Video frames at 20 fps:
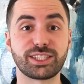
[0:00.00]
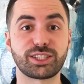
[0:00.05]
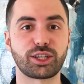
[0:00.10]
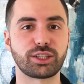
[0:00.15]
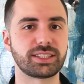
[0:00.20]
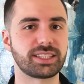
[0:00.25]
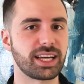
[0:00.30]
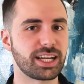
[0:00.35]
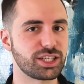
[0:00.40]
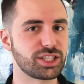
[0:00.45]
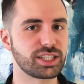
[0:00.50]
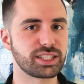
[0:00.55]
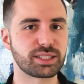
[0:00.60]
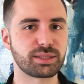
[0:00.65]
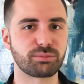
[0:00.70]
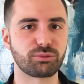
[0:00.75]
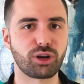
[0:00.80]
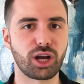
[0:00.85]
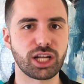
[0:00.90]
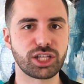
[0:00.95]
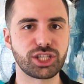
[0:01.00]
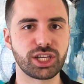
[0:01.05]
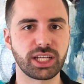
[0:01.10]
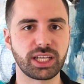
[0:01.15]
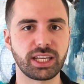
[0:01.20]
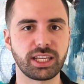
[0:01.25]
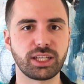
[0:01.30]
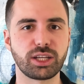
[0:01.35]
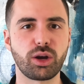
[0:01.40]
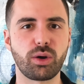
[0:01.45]
start touching some raw
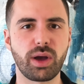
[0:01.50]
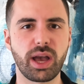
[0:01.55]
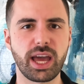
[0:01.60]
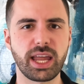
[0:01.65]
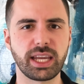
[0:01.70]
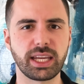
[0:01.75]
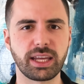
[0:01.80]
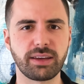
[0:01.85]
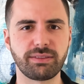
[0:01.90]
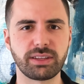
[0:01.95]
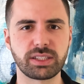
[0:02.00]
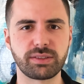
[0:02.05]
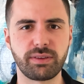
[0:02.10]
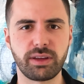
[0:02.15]
chicken, go ahead and give this